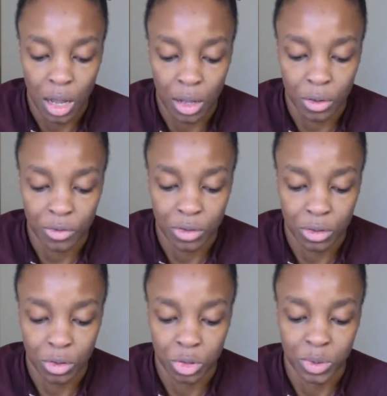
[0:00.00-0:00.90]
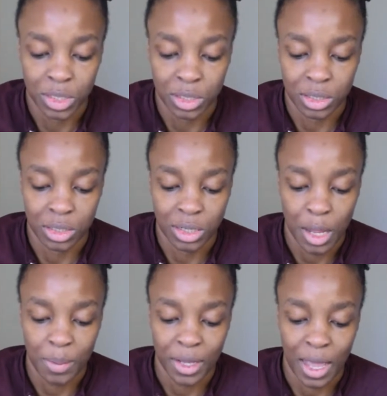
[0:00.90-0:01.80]
I often got to assist in
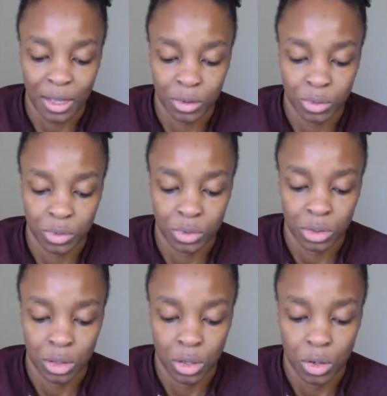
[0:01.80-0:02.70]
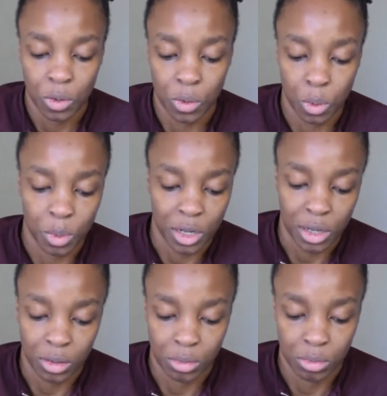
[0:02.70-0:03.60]
taping ankles or
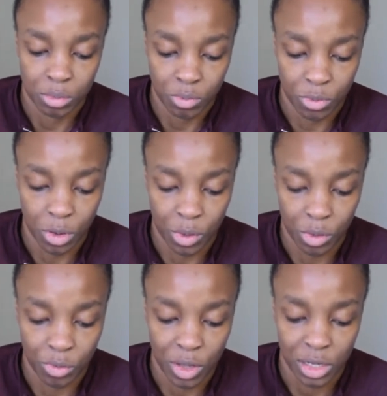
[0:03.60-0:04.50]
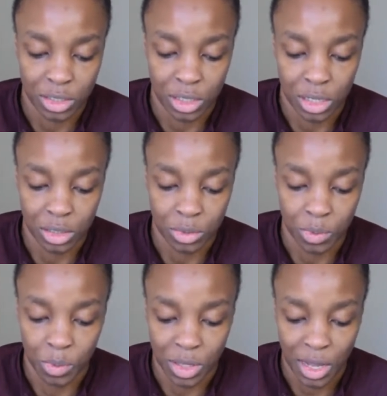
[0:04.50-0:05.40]
by going through the exercises
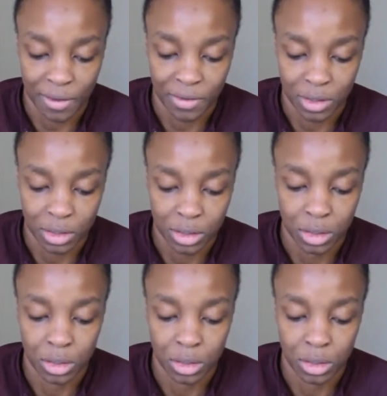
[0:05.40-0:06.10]
with the athletes.